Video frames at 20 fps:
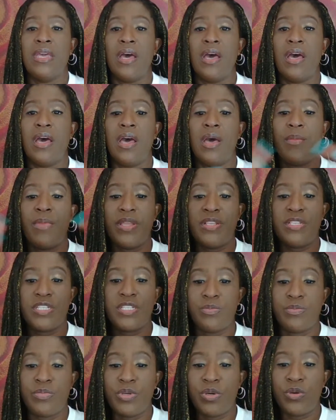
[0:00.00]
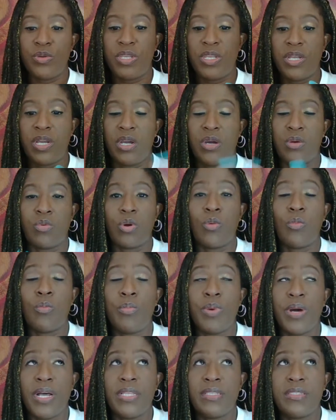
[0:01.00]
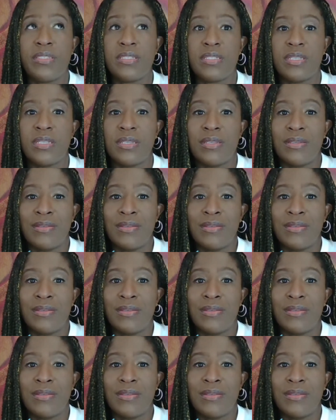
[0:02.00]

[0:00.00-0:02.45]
and just building a robust